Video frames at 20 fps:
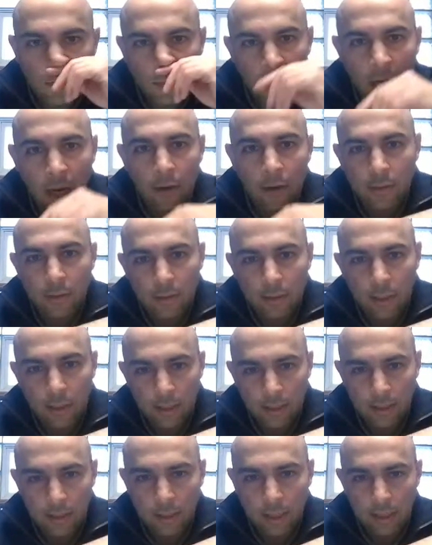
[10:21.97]
How is the study
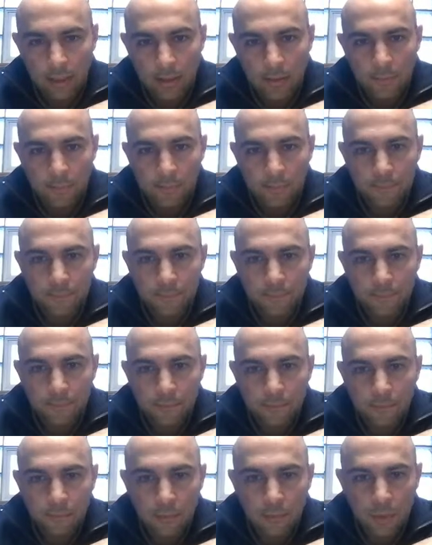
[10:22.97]
designed?
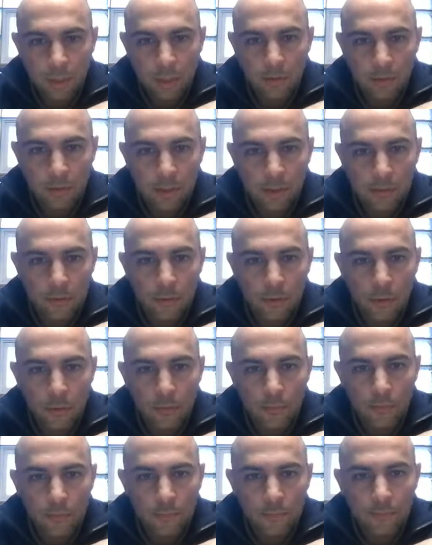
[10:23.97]
right? So
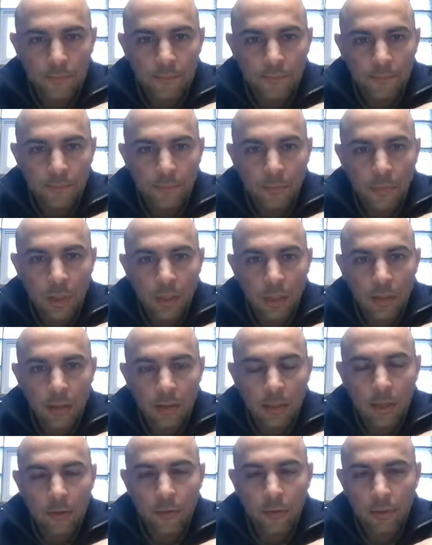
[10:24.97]

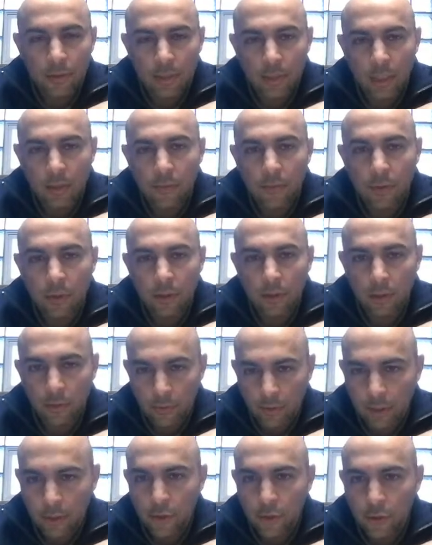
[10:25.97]
they'll receive the
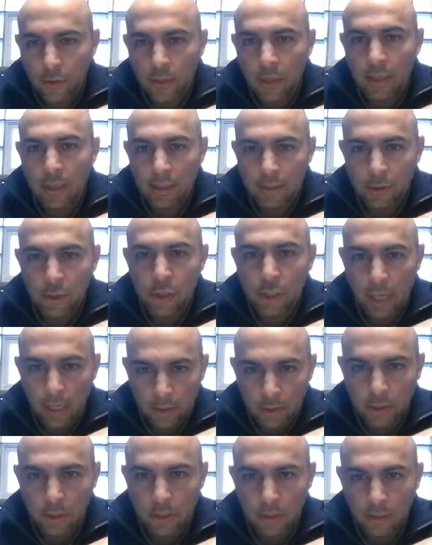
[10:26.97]
retatrutide
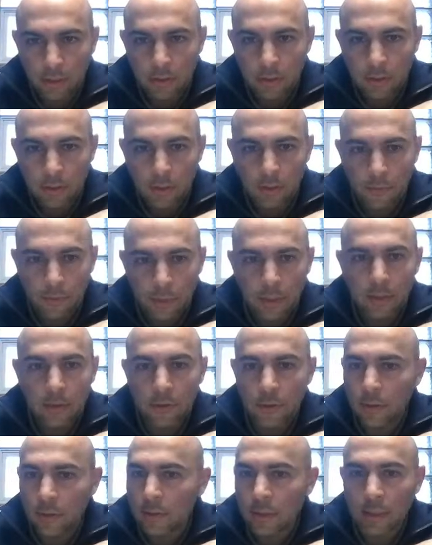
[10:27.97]
injections, right?
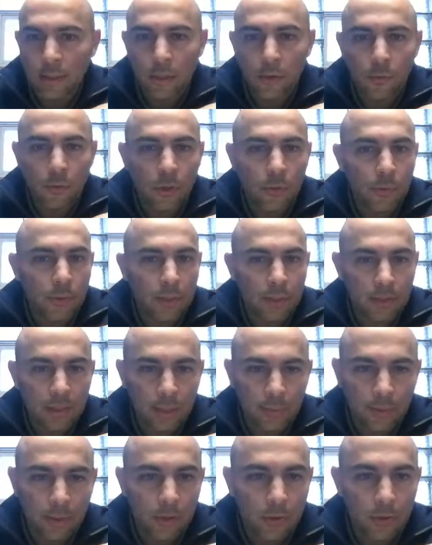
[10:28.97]
Just like you would with the
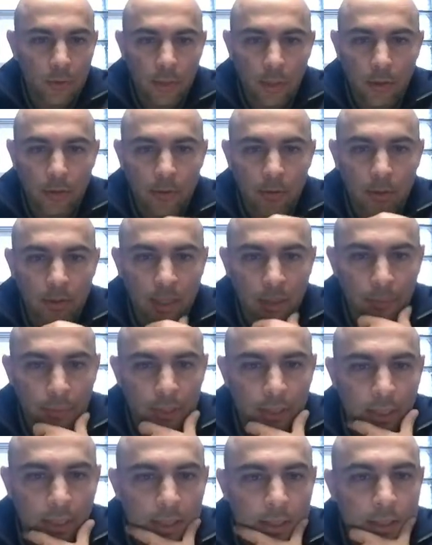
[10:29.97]
semaglutide or
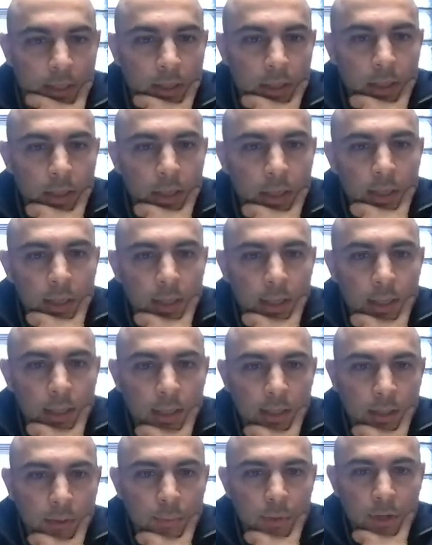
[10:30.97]
tirzepatide. And then
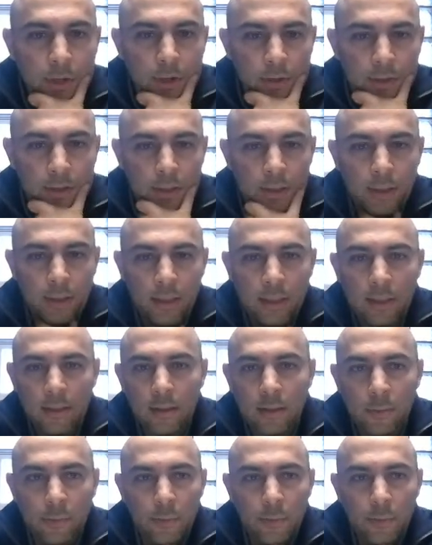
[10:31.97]
the comparison is the